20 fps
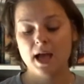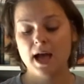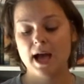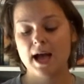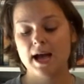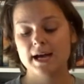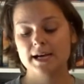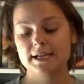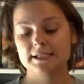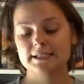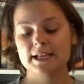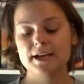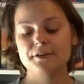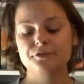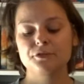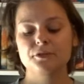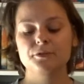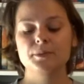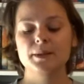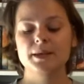And
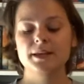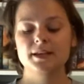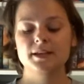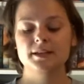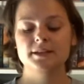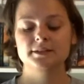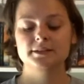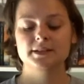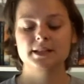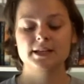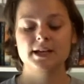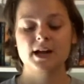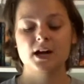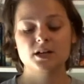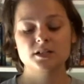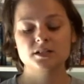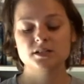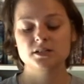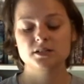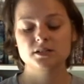after being in the
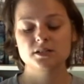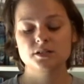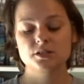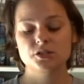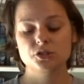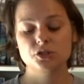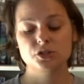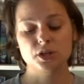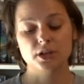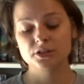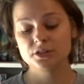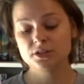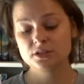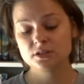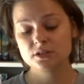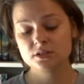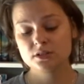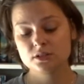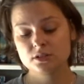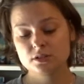castle's
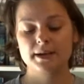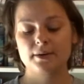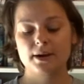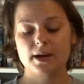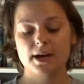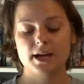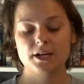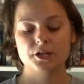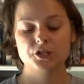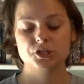dungeons, Mira